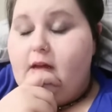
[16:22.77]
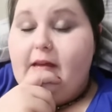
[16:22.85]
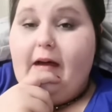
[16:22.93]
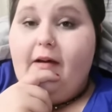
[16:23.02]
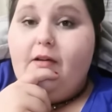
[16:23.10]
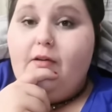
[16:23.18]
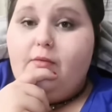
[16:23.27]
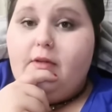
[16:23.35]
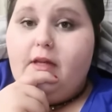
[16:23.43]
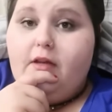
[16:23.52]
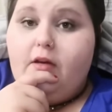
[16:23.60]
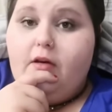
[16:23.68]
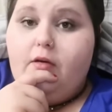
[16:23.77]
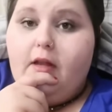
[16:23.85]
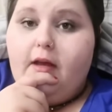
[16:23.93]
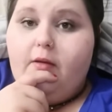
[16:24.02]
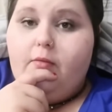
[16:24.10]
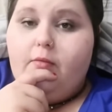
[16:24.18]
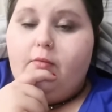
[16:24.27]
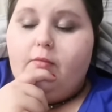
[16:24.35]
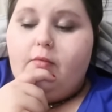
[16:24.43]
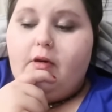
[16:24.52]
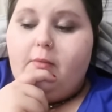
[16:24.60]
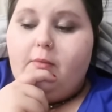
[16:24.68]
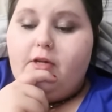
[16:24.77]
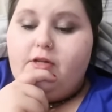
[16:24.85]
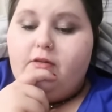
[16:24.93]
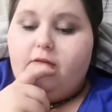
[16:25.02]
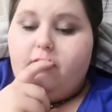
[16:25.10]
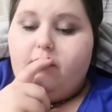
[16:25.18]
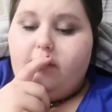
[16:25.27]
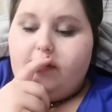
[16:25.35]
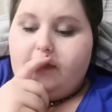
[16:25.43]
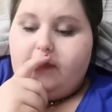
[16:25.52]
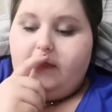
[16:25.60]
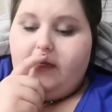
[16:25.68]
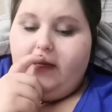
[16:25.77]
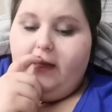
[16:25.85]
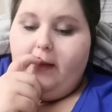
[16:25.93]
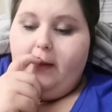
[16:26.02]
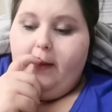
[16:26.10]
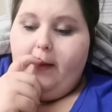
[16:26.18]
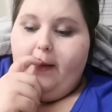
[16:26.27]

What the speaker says: Now I don't really know like what I'm gonna do for the rest of the night.